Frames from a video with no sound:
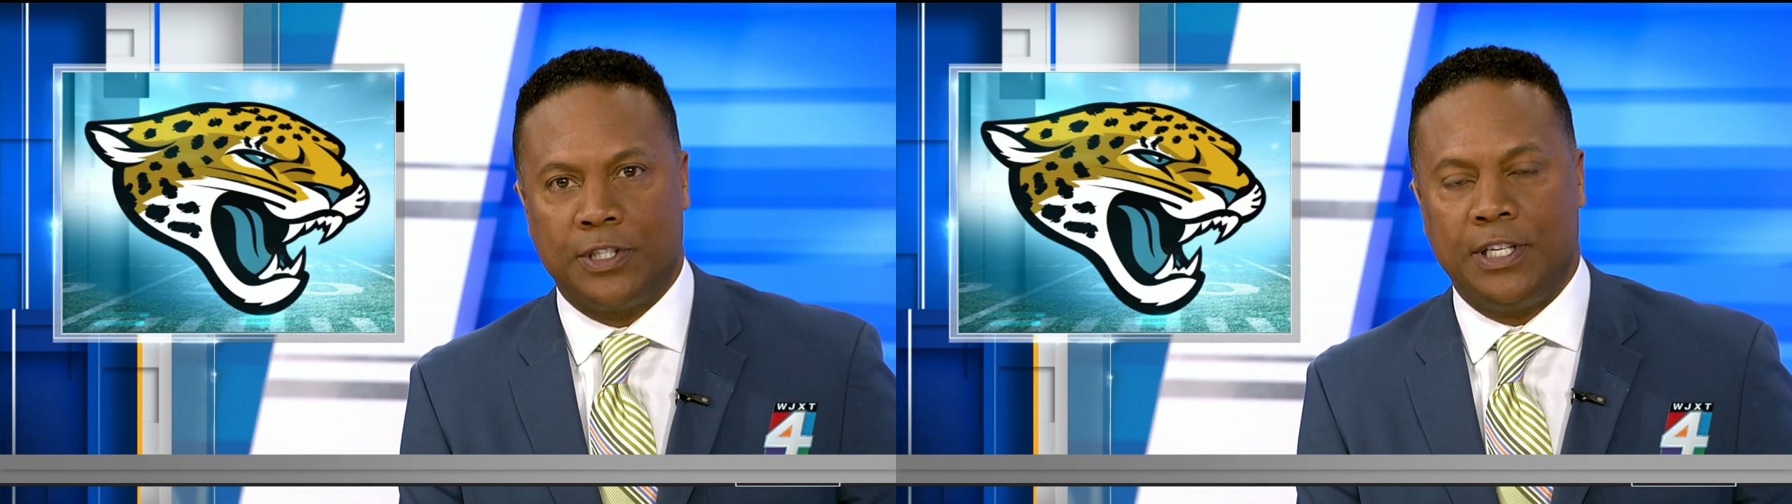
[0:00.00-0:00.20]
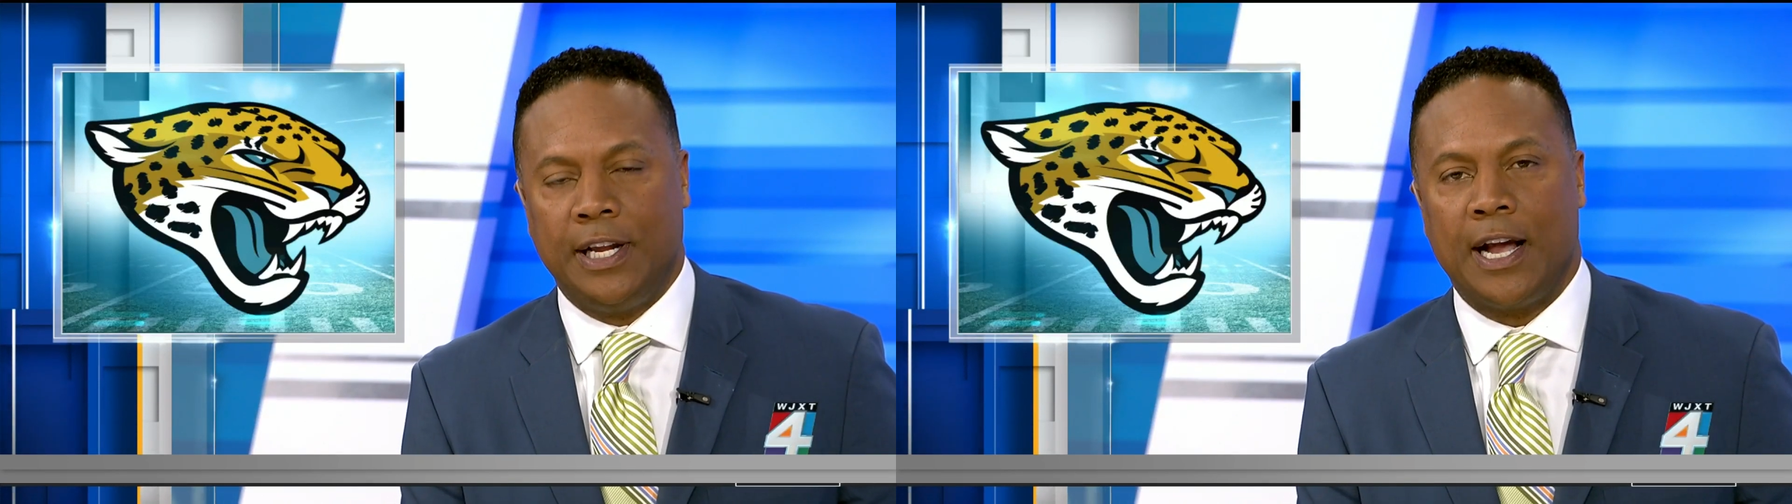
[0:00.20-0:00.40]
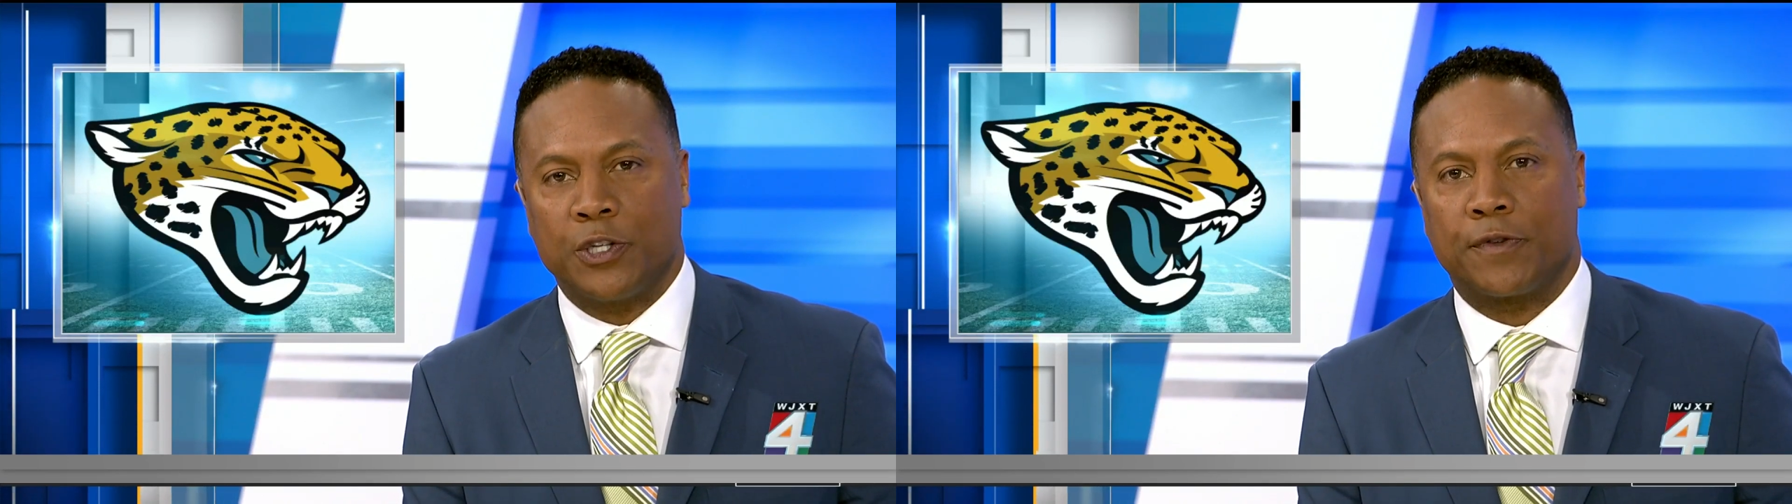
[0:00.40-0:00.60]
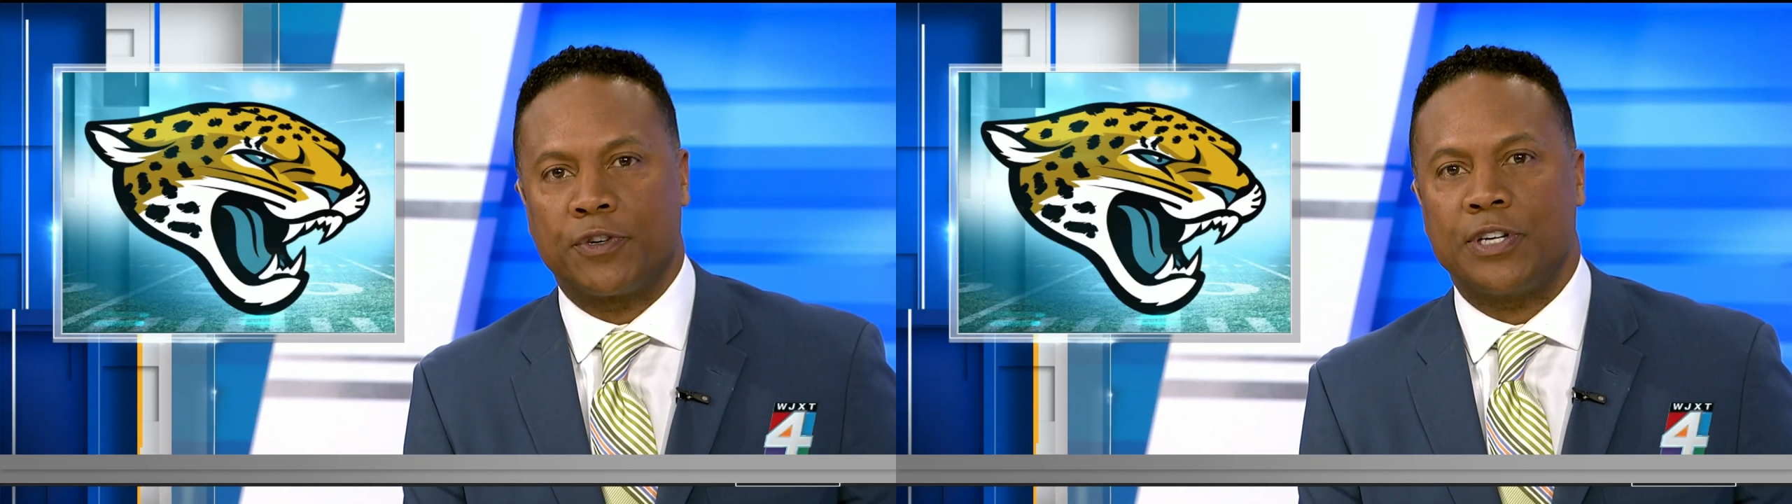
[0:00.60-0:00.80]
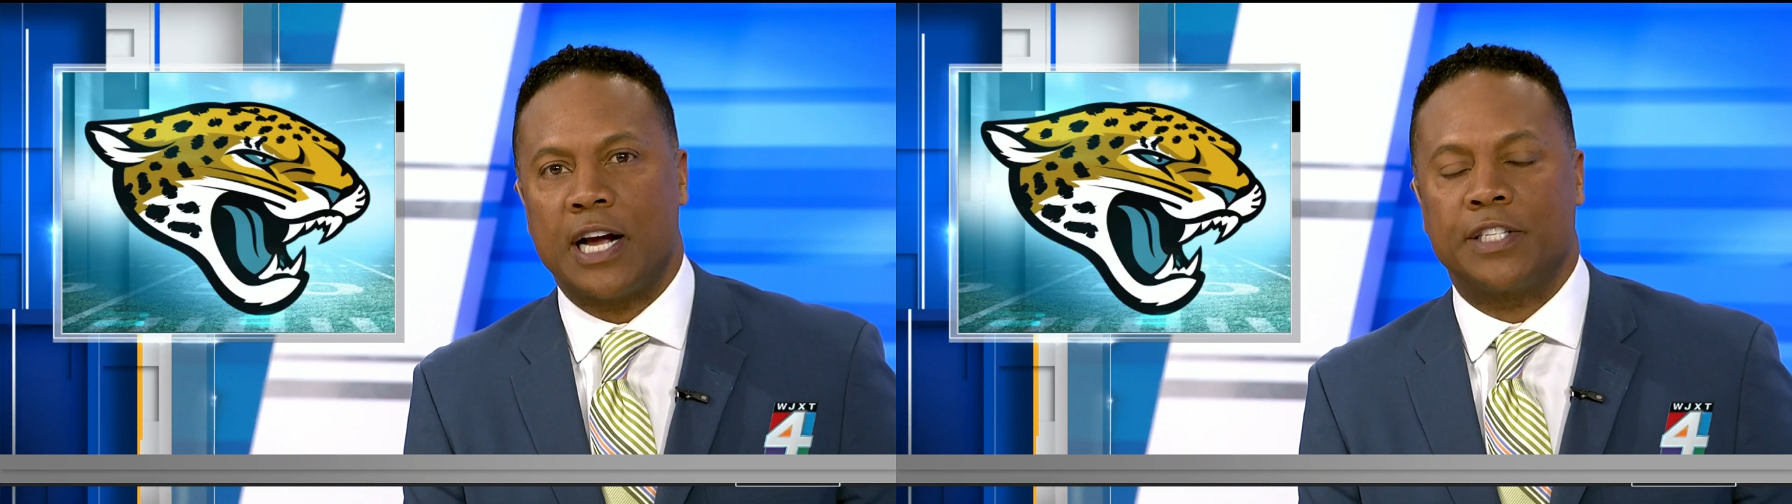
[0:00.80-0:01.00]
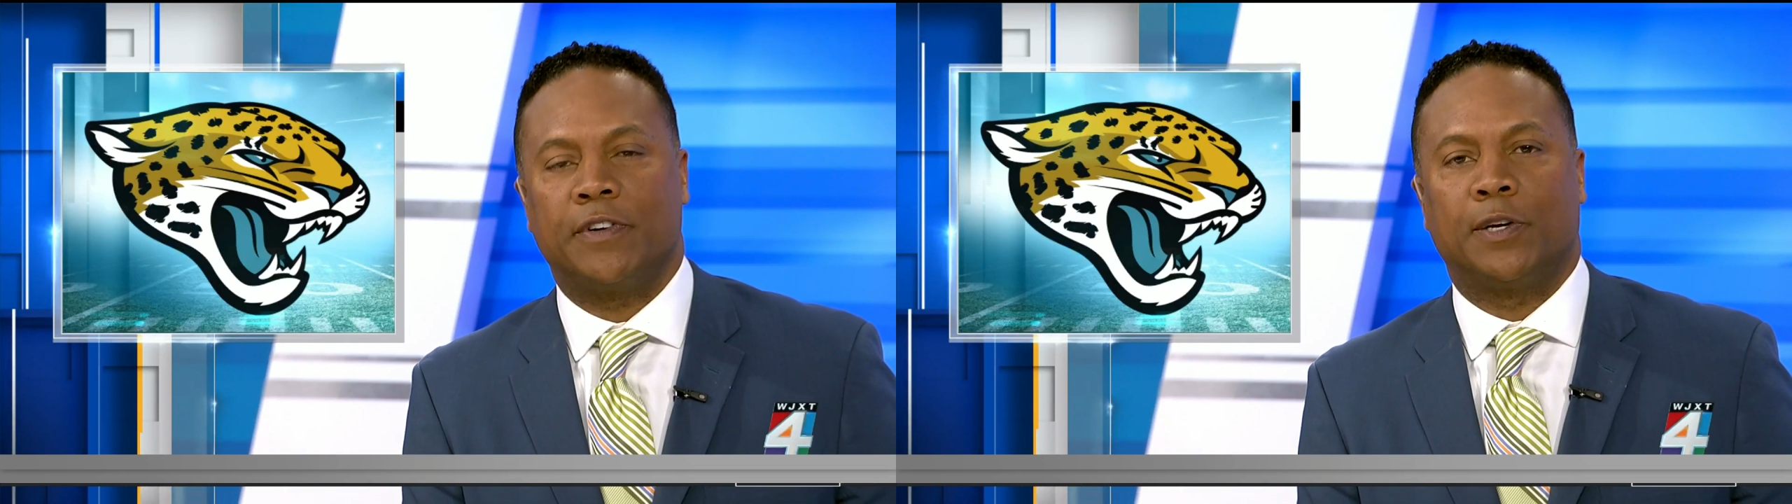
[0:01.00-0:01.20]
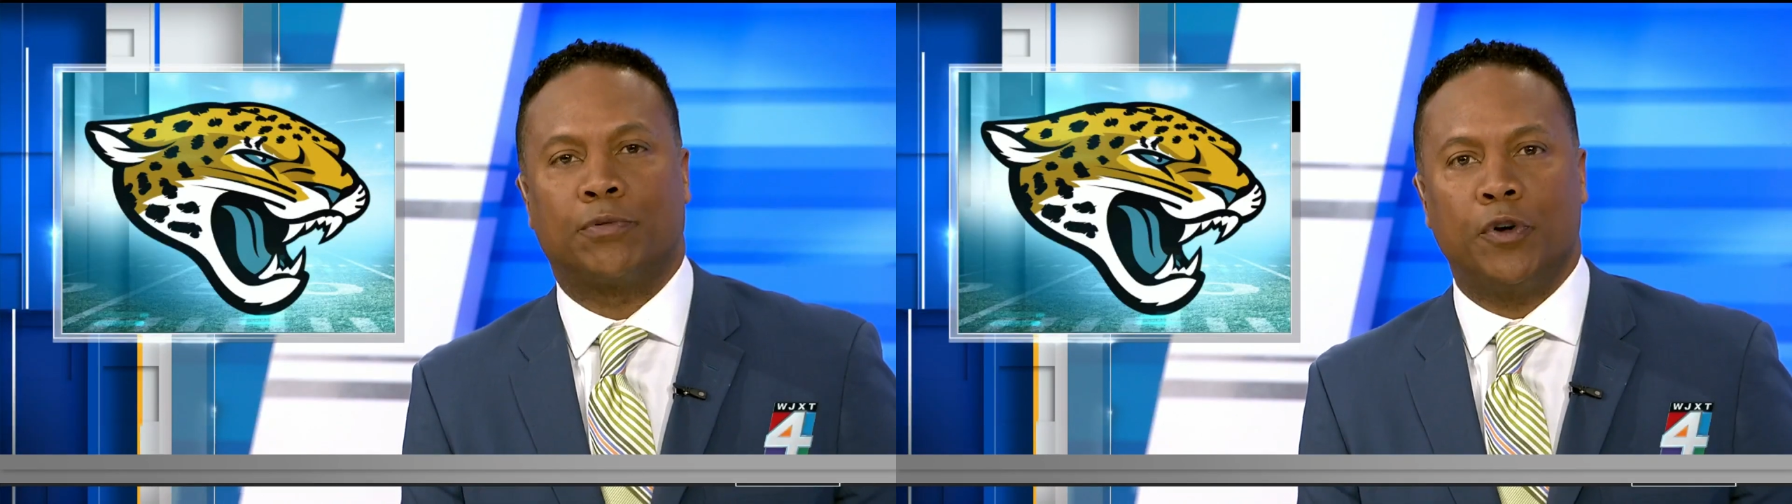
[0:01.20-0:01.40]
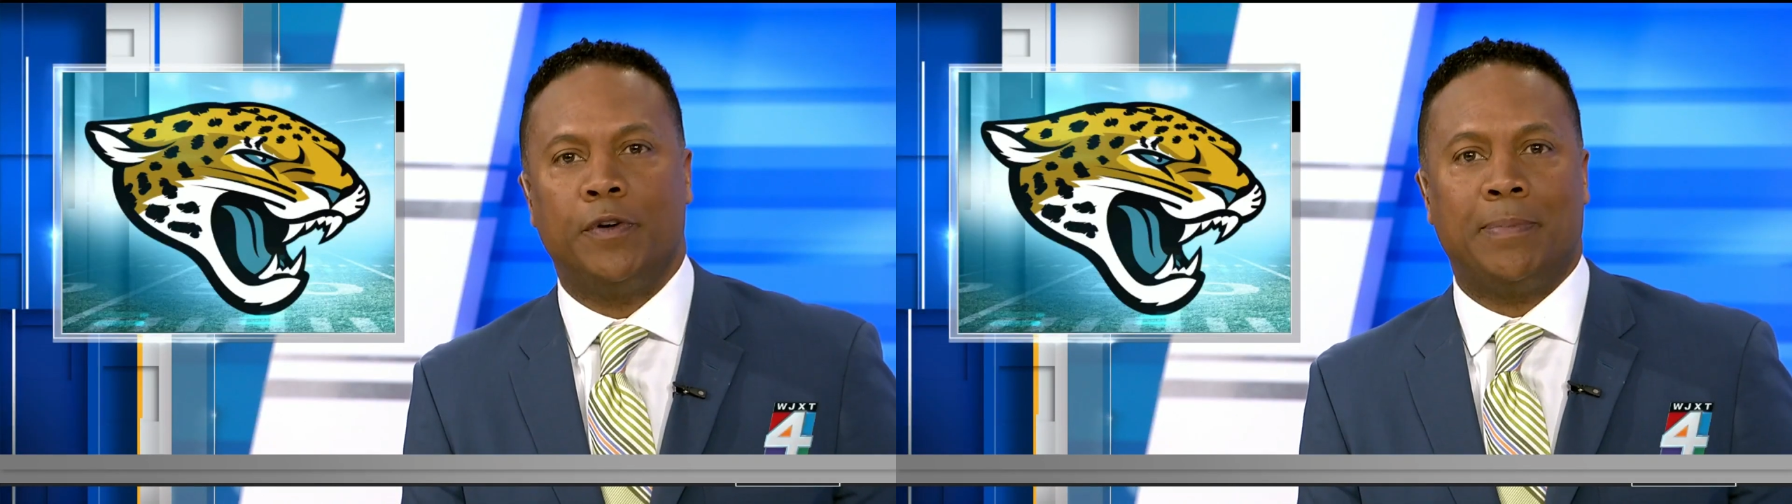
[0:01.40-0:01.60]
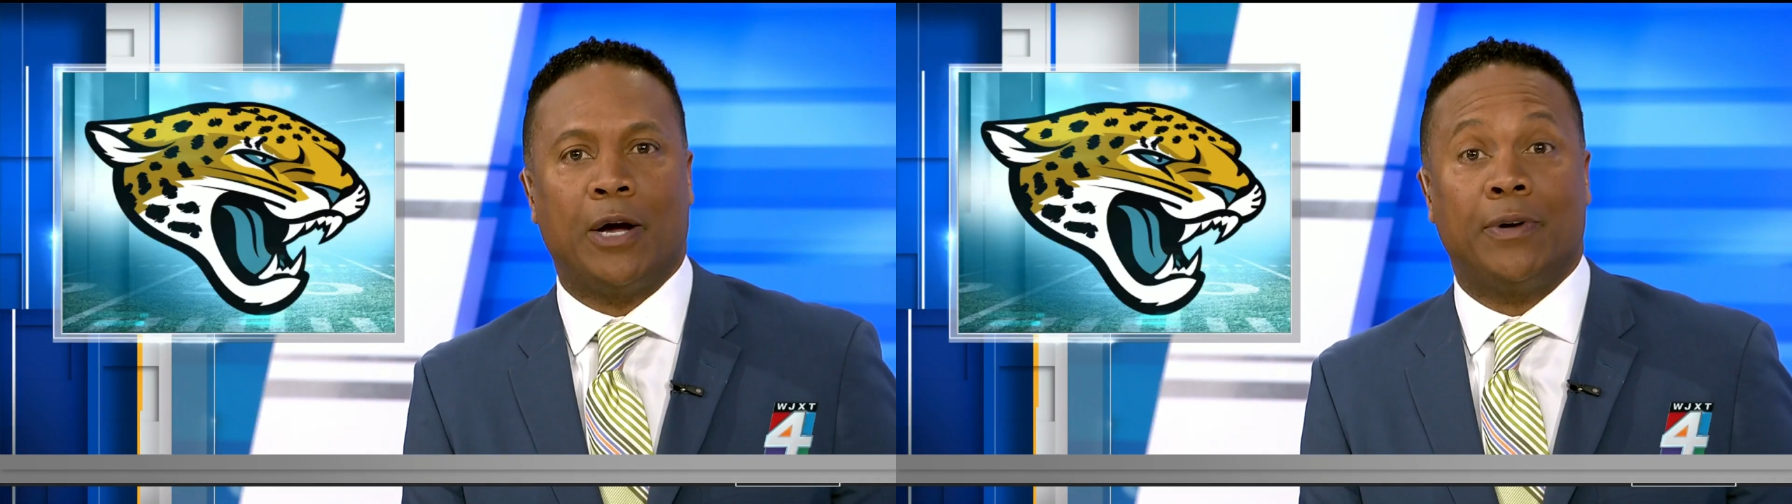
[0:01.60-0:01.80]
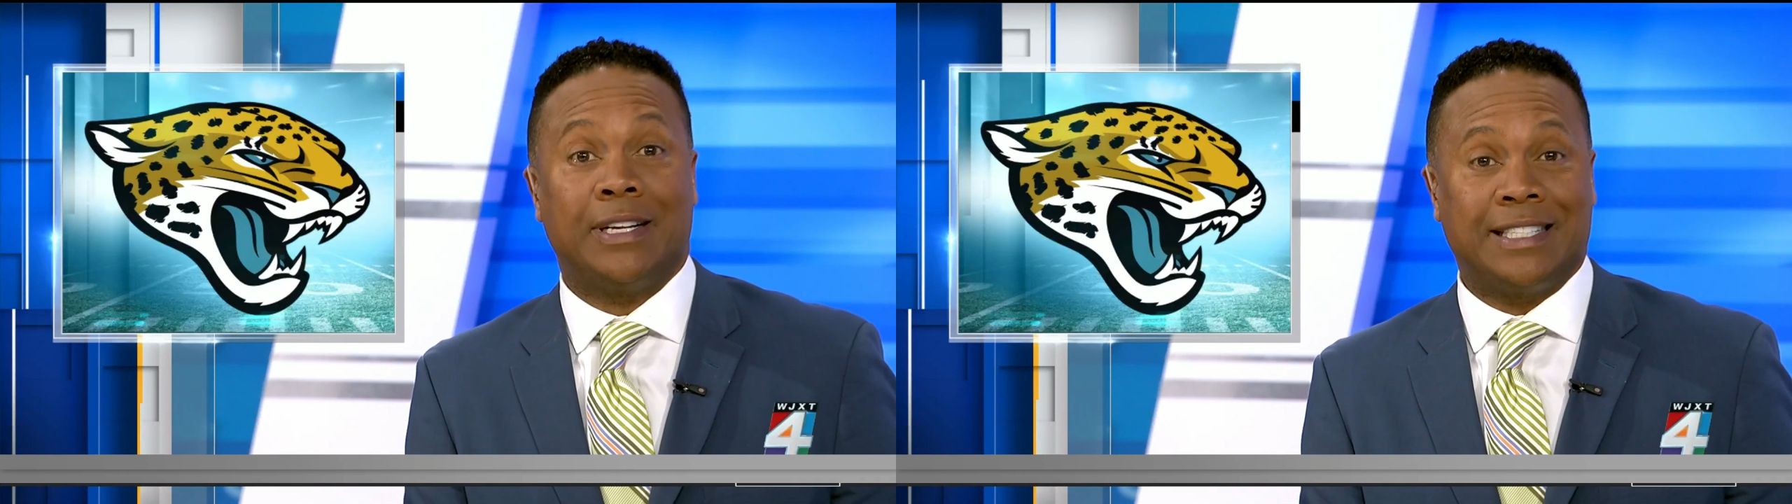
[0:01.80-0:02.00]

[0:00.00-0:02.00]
the city council for Jacksonville approved about